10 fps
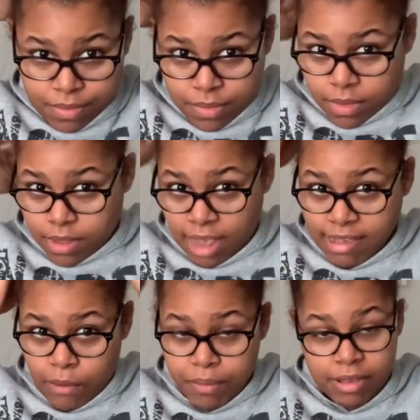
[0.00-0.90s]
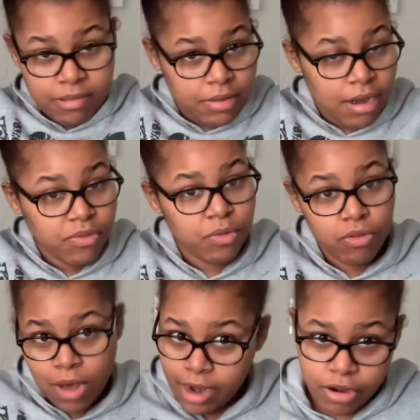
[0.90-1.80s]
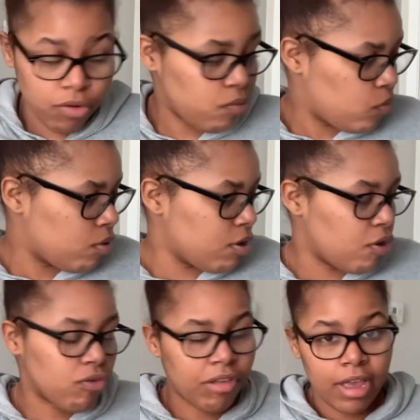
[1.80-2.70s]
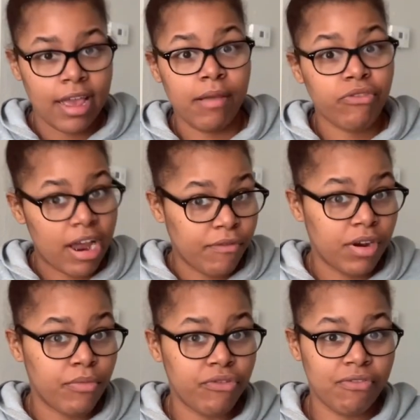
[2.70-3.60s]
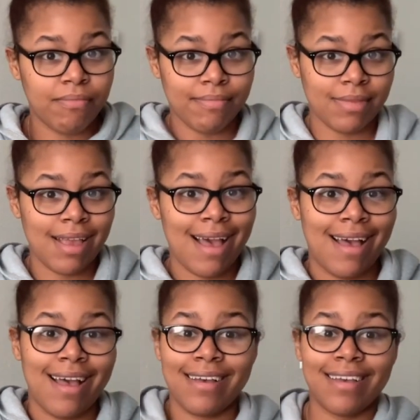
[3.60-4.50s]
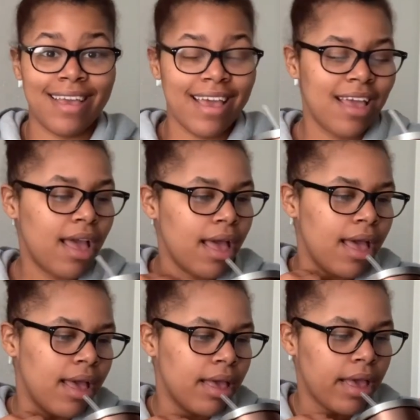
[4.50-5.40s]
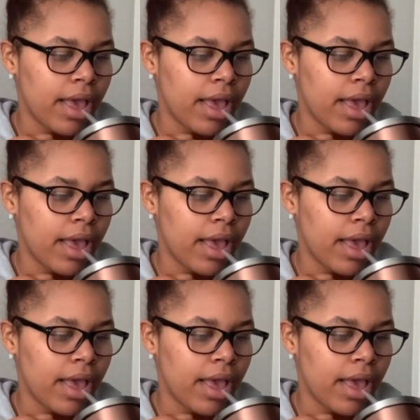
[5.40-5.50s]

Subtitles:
That's how it be sometimes when you gotta do adulting and keep track of numbers. Okay.